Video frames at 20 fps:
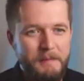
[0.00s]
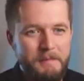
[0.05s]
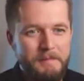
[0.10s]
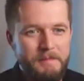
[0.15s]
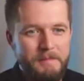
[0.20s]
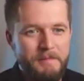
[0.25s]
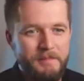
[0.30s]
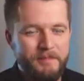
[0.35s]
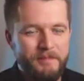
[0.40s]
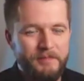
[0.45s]

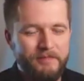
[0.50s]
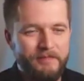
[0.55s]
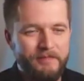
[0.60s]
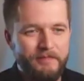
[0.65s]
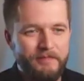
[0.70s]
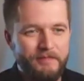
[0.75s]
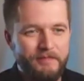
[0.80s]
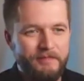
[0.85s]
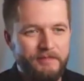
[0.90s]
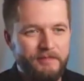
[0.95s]
But
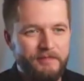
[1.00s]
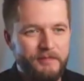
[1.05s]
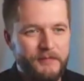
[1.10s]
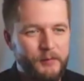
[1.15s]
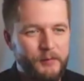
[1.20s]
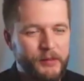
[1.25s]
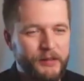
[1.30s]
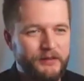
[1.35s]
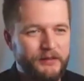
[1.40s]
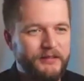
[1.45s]

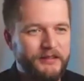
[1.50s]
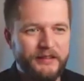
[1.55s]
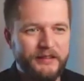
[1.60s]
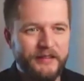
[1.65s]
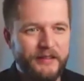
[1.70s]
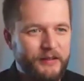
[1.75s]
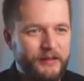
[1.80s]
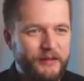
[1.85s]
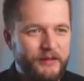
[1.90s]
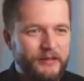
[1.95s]
nothing
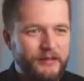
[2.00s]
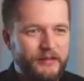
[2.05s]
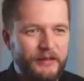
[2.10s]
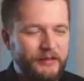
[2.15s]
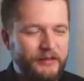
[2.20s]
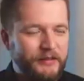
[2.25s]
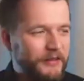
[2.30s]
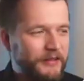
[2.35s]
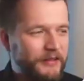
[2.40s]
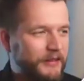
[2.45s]

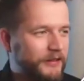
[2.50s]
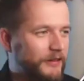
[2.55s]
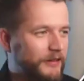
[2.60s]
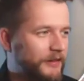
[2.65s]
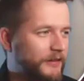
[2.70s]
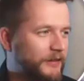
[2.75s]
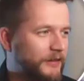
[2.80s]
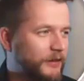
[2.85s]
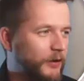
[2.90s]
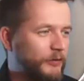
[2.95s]
of
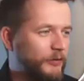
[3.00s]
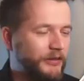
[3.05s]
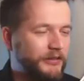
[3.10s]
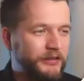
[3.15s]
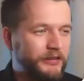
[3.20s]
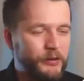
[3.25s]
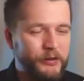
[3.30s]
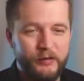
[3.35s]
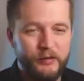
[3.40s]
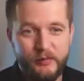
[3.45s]
this could
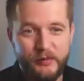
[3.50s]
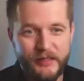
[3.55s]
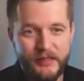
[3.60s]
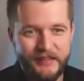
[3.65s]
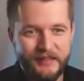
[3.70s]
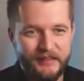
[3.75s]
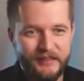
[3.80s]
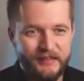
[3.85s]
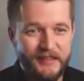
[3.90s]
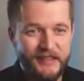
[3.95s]
have
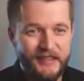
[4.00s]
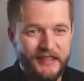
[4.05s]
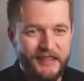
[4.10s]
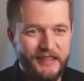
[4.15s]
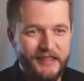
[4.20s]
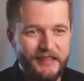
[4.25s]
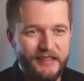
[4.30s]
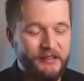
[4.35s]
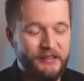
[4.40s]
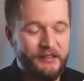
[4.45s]
been
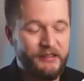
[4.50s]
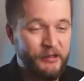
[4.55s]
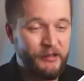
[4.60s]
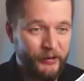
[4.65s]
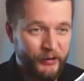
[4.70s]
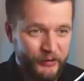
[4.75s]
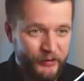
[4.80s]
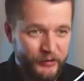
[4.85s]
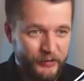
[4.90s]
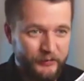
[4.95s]

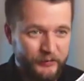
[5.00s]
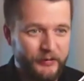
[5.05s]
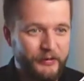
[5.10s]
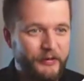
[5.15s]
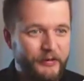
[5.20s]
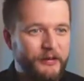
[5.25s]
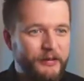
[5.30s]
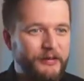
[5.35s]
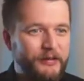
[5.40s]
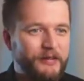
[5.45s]
done if
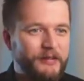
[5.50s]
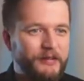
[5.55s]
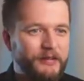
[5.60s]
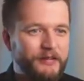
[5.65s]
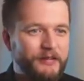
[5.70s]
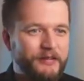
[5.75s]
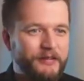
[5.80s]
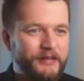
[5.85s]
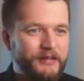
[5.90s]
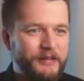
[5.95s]

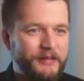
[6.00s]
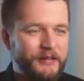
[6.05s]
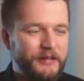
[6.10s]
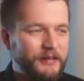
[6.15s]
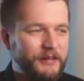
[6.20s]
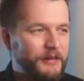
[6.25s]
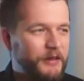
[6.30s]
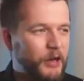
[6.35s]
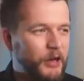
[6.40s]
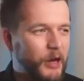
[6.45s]

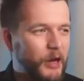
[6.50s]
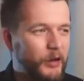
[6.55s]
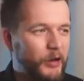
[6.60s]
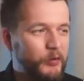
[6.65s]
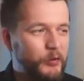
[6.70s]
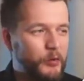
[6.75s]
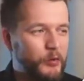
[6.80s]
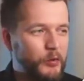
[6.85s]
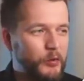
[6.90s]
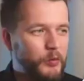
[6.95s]

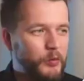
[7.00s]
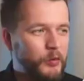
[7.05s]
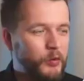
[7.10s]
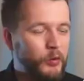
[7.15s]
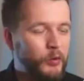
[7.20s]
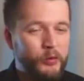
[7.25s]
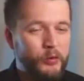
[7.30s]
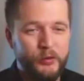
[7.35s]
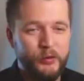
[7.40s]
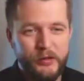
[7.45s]
I
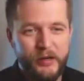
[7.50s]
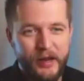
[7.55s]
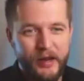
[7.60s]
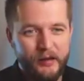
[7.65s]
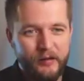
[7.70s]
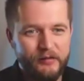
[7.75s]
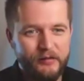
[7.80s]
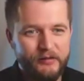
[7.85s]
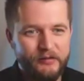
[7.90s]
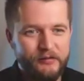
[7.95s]
couldn't
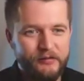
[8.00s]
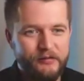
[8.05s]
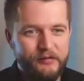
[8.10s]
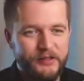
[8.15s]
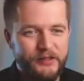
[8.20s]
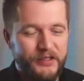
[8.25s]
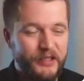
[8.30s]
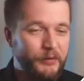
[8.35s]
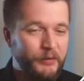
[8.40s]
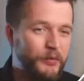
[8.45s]
have
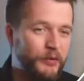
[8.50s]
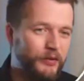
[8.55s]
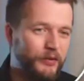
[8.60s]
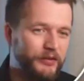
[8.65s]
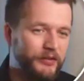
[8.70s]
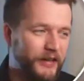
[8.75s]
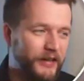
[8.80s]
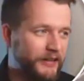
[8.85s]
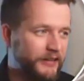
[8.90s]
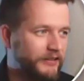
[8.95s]
Trimble
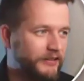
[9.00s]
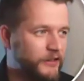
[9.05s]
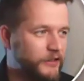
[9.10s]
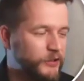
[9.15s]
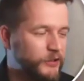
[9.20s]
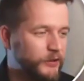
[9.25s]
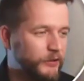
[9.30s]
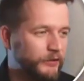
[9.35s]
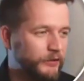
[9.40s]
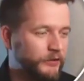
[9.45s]
Scan
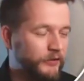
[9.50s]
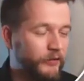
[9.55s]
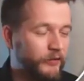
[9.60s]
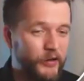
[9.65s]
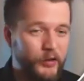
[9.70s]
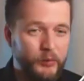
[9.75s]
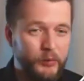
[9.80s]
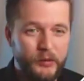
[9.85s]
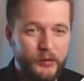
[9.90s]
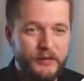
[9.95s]
Essentials
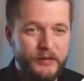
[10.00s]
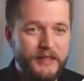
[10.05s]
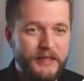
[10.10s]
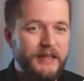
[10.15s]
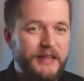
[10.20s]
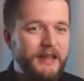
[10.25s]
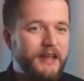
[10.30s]
available.